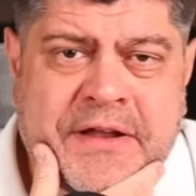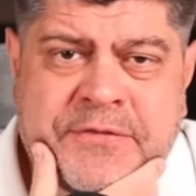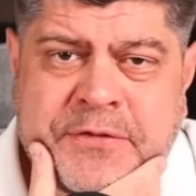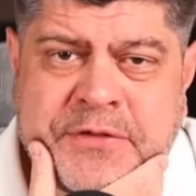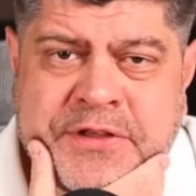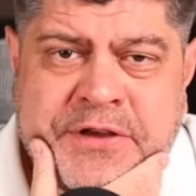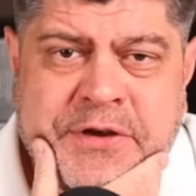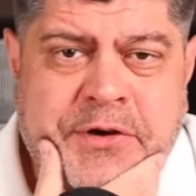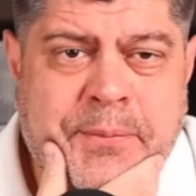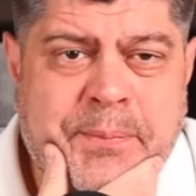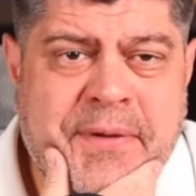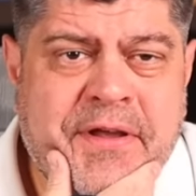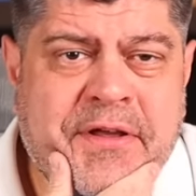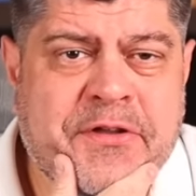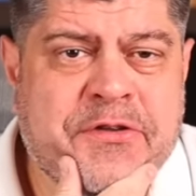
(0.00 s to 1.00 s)
for the
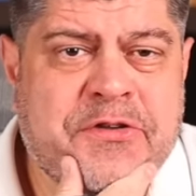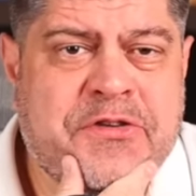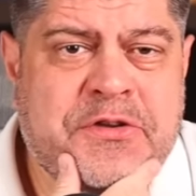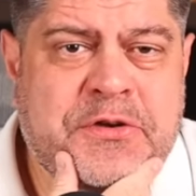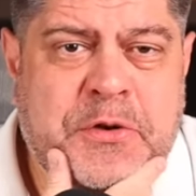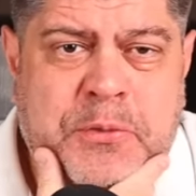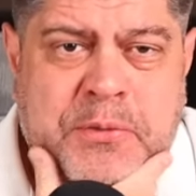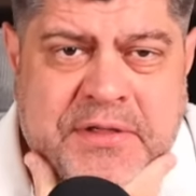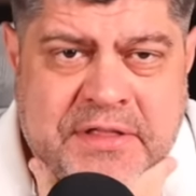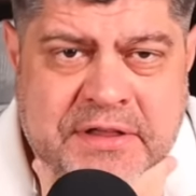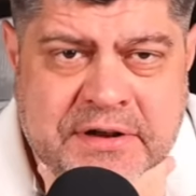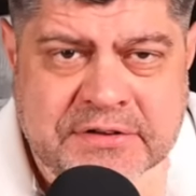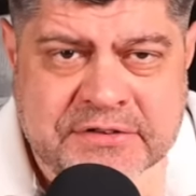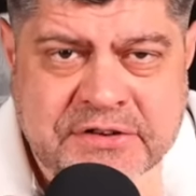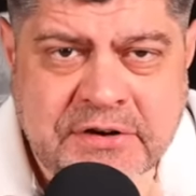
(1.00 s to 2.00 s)
Europeans, you know, with
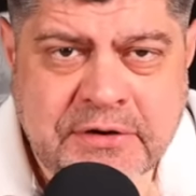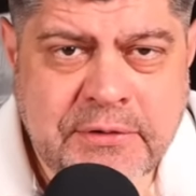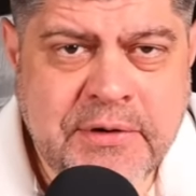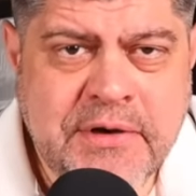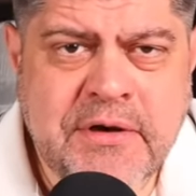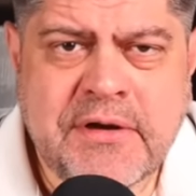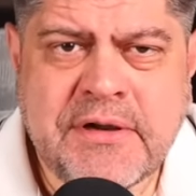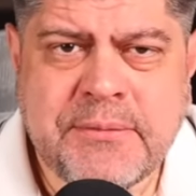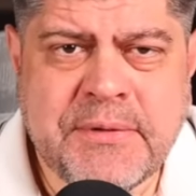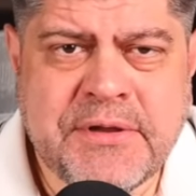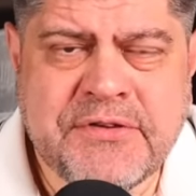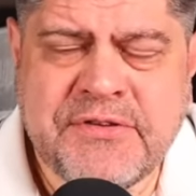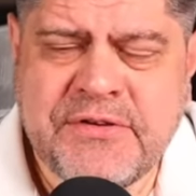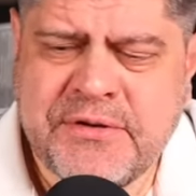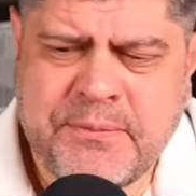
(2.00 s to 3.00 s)
their zero
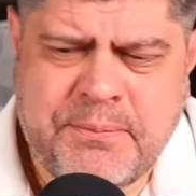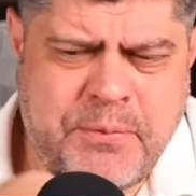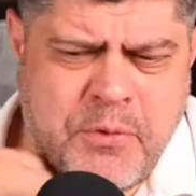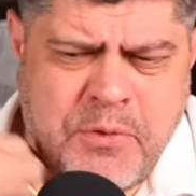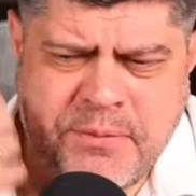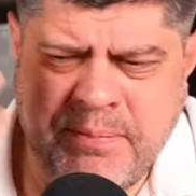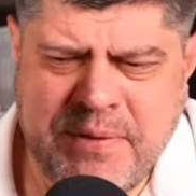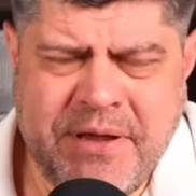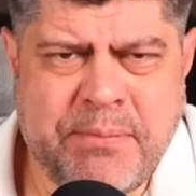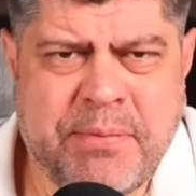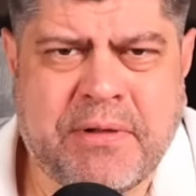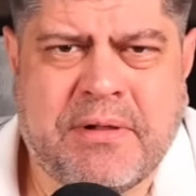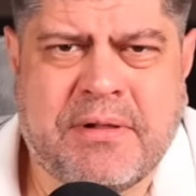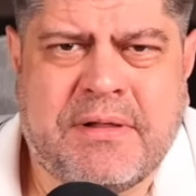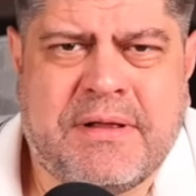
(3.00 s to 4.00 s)
economies. You know, poor
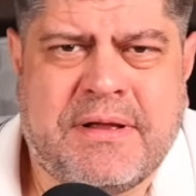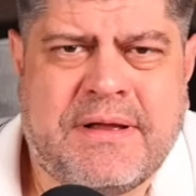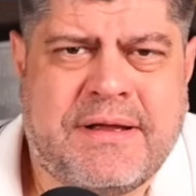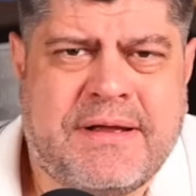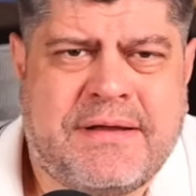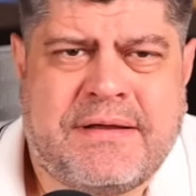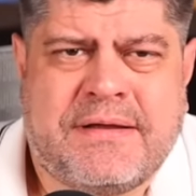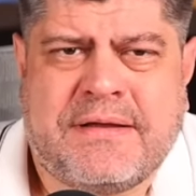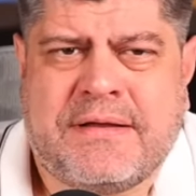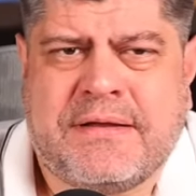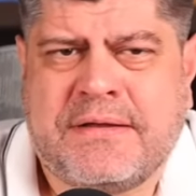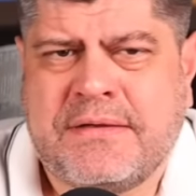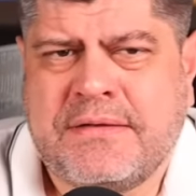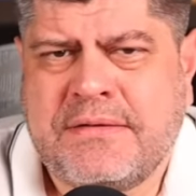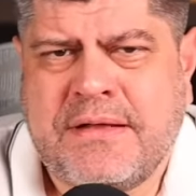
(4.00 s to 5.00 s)
people.
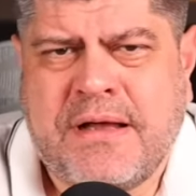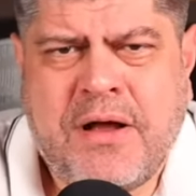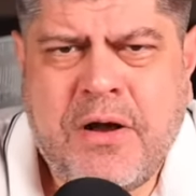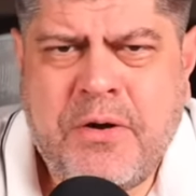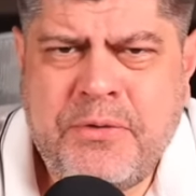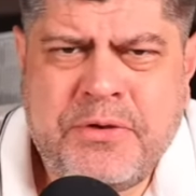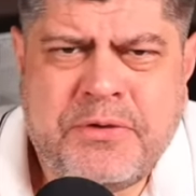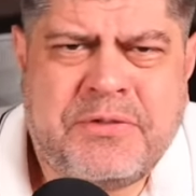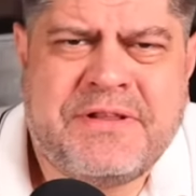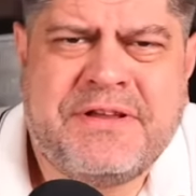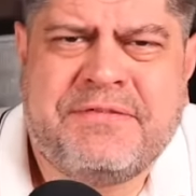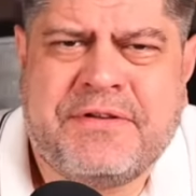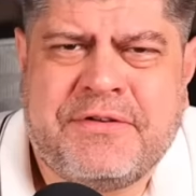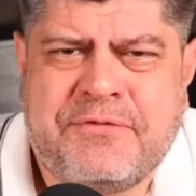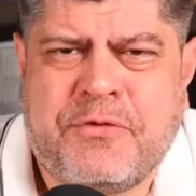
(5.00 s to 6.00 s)
How are you
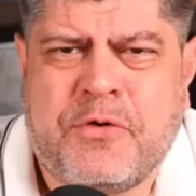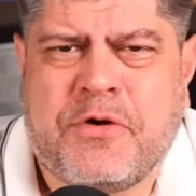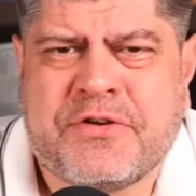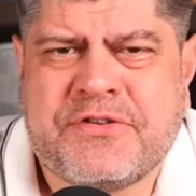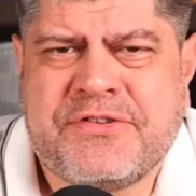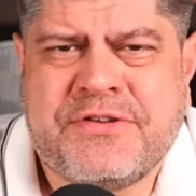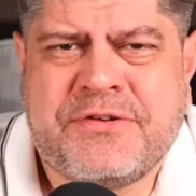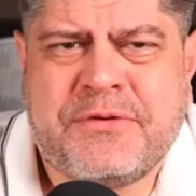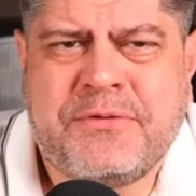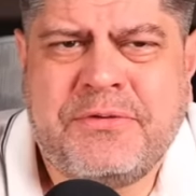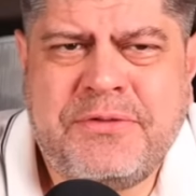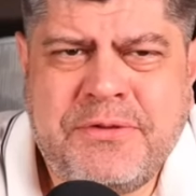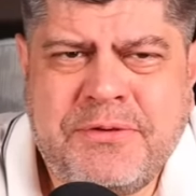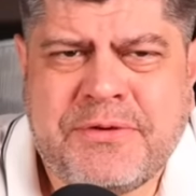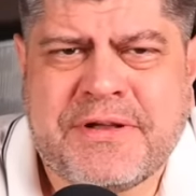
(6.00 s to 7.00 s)
living, folks? You know,
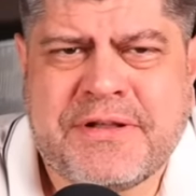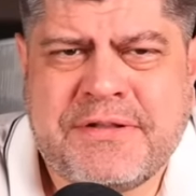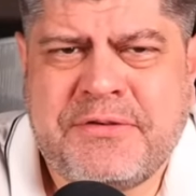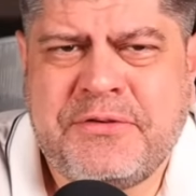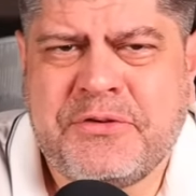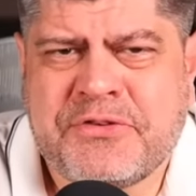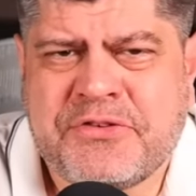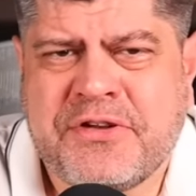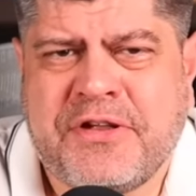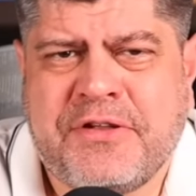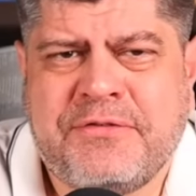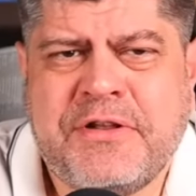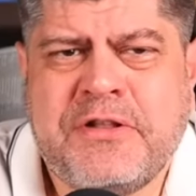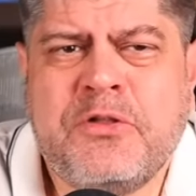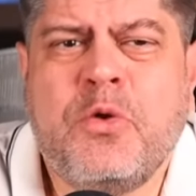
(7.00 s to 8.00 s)
look at
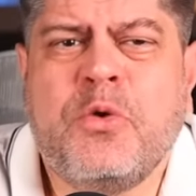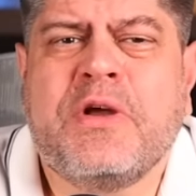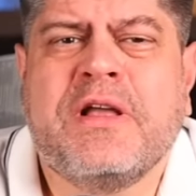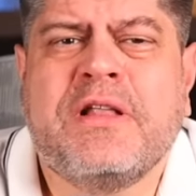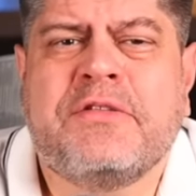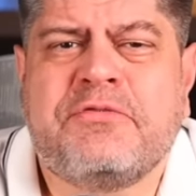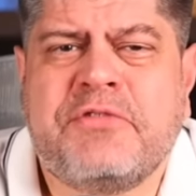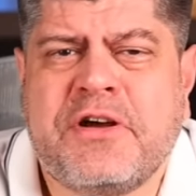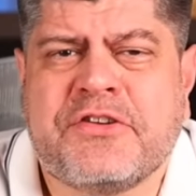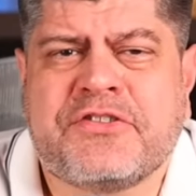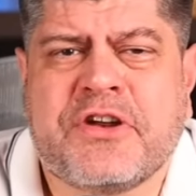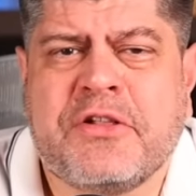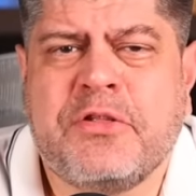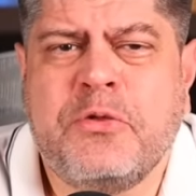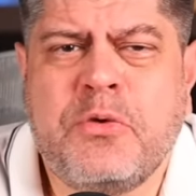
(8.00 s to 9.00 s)
yourself and look at
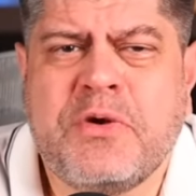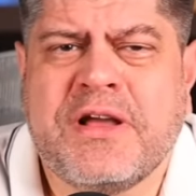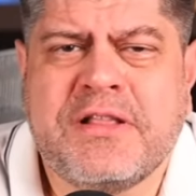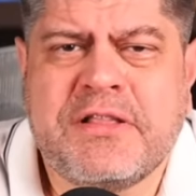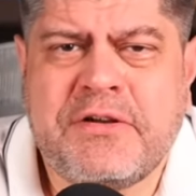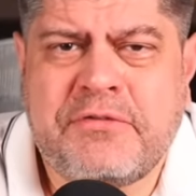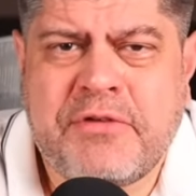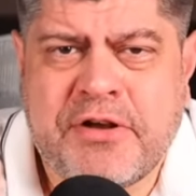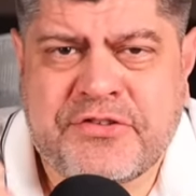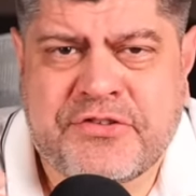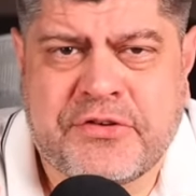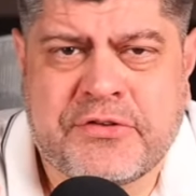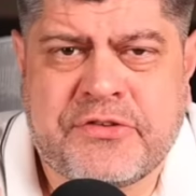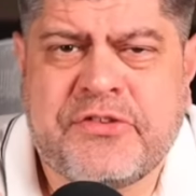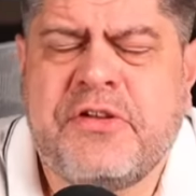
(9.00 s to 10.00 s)
Russia. Look at the
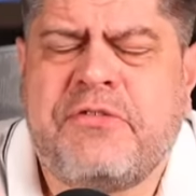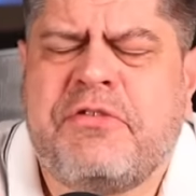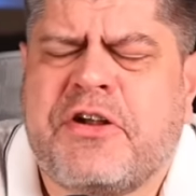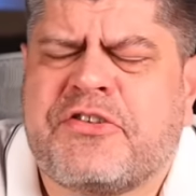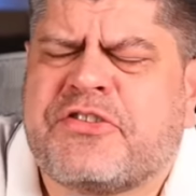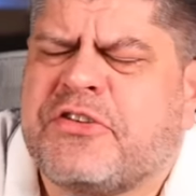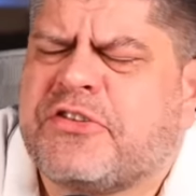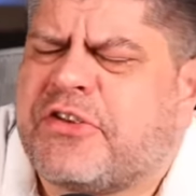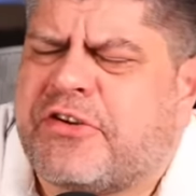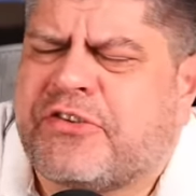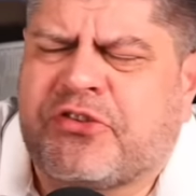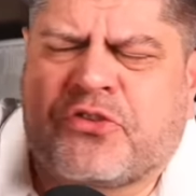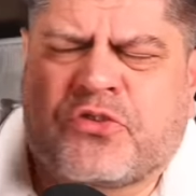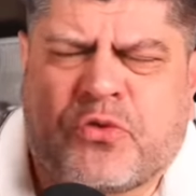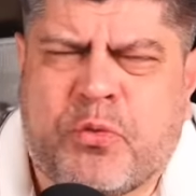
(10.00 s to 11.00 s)
Russians. The Russians are
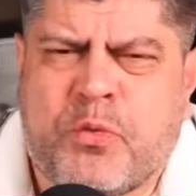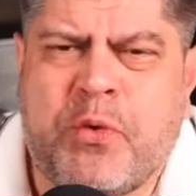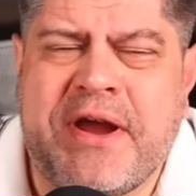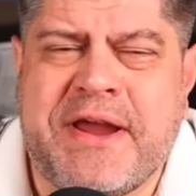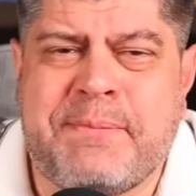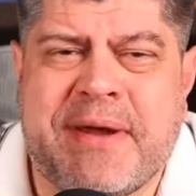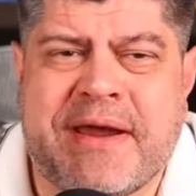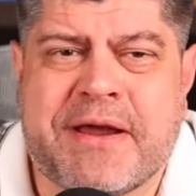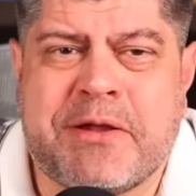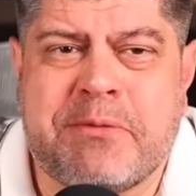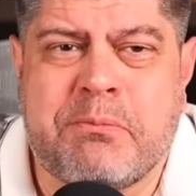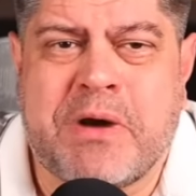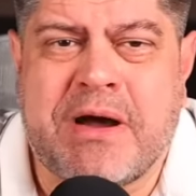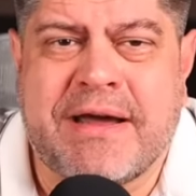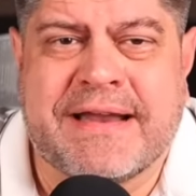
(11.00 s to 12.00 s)
swimming in
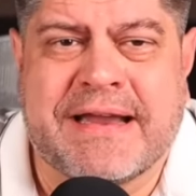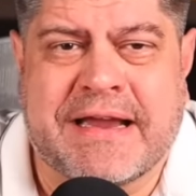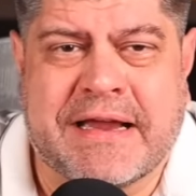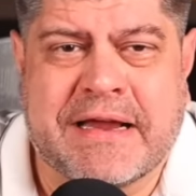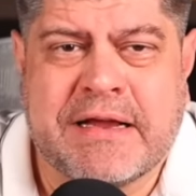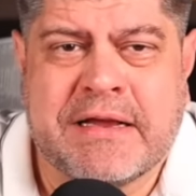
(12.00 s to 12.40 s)
money